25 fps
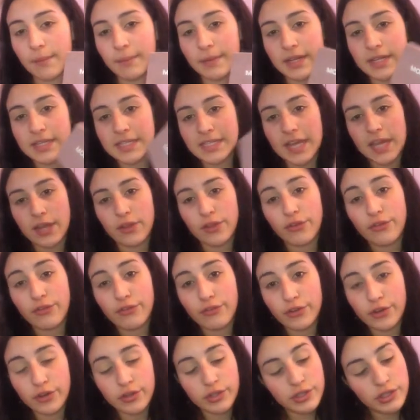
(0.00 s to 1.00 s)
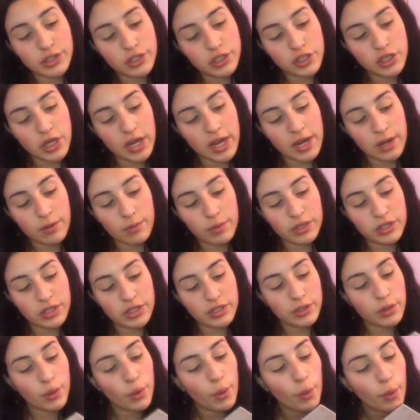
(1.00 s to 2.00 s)
I'm going to take the first shade, which
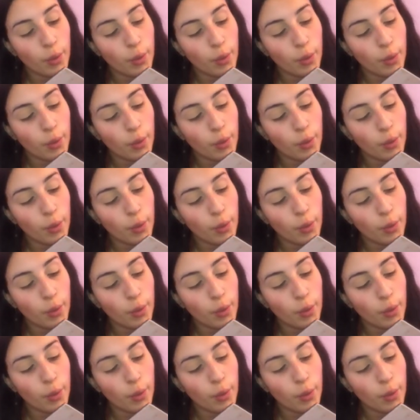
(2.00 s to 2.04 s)
is